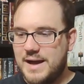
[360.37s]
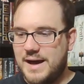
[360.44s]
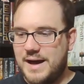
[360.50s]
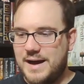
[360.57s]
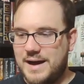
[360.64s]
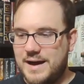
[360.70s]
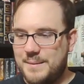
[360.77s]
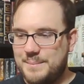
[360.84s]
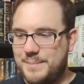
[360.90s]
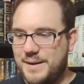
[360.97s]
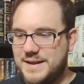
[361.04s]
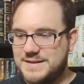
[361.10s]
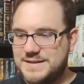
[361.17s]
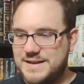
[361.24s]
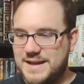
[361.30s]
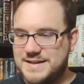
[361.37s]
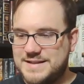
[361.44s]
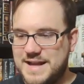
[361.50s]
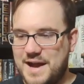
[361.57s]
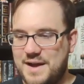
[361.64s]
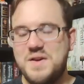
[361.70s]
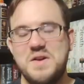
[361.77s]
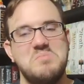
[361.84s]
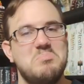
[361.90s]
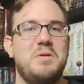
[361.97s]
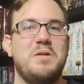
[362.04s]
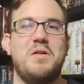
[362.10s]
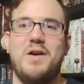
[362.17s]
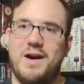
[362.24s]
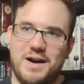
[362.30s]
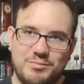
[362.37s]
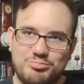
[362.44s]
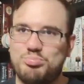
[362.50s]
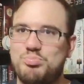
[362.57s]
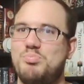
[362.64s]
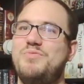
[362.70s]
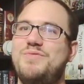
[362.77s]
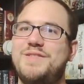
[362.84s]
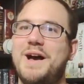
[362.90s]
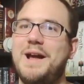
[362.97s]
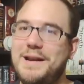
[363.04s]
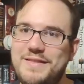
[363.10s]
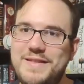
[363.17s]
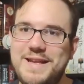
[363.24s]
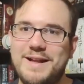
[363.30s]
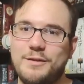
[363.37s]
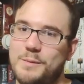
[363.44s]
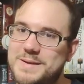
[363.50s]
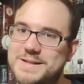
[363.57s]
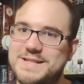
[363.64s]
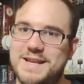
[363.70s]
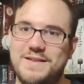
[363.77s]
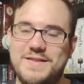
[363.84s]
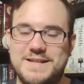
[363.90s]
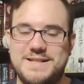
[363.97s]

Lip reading: But it's yeah, none of the elements in this